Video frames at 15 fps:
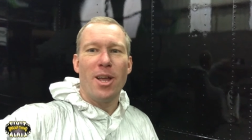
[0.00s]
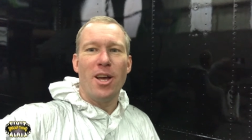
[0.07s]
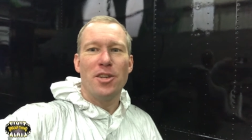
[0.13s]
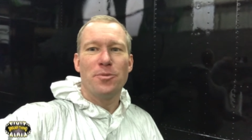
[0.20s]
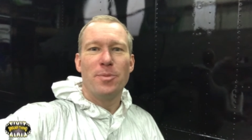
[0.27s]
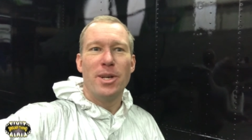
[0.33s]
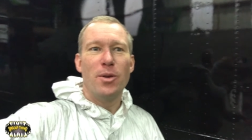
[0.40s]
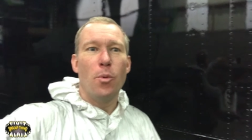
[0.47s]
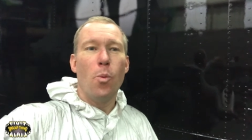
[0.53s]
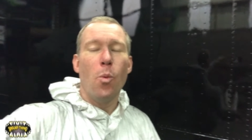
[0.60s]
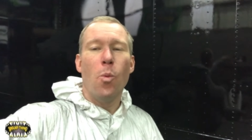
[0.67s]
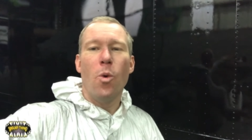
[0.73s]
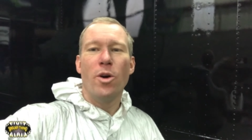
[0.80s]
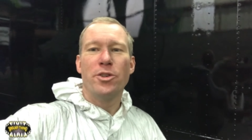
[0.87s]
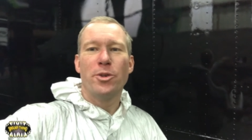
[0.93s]
ask me,
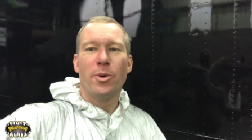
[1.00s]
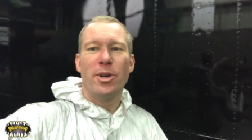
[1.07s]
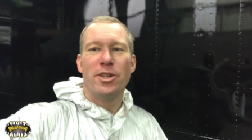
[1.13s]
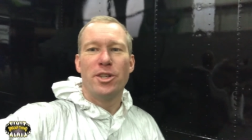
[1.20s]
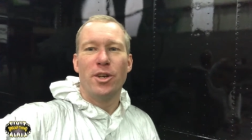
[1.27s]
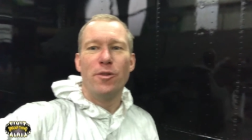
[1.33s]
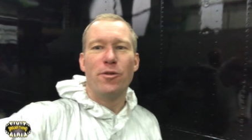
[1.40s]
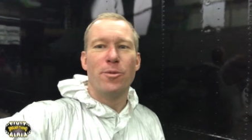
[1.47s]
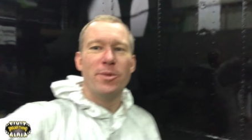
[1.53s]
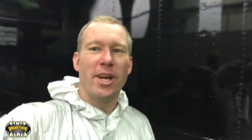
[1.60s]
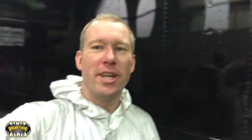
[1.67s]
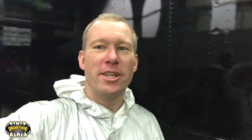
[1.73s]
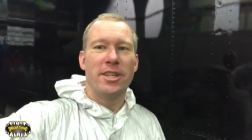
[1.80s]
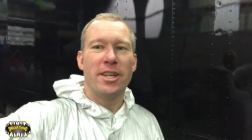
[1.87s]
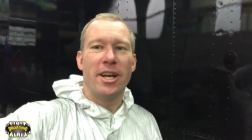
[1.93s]
what do I do from
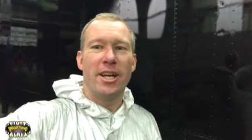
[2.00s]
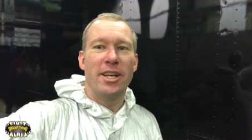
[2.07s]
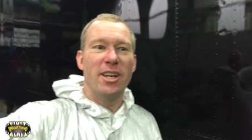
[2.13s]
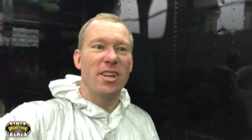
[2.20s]
day to day?